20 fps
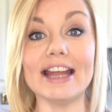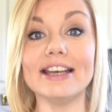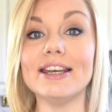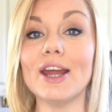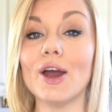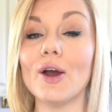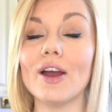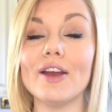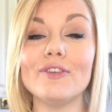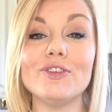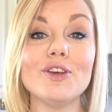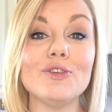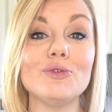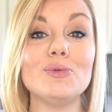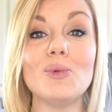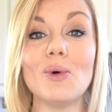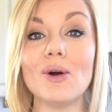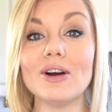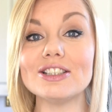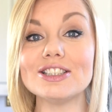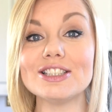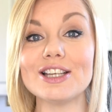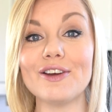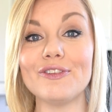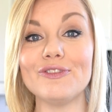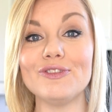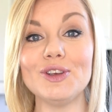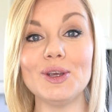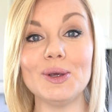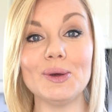Now, if you've watched a
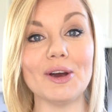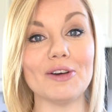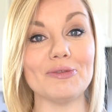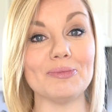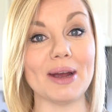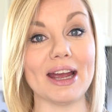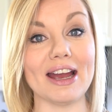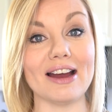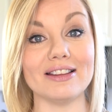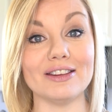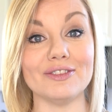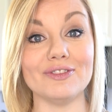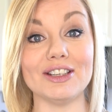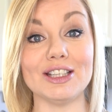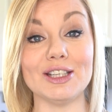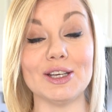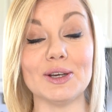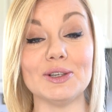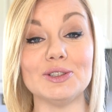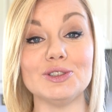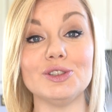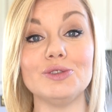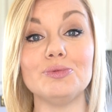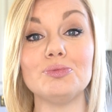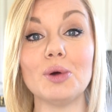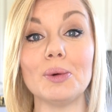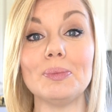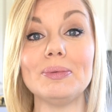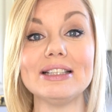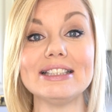few of my other videos,
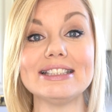you've probably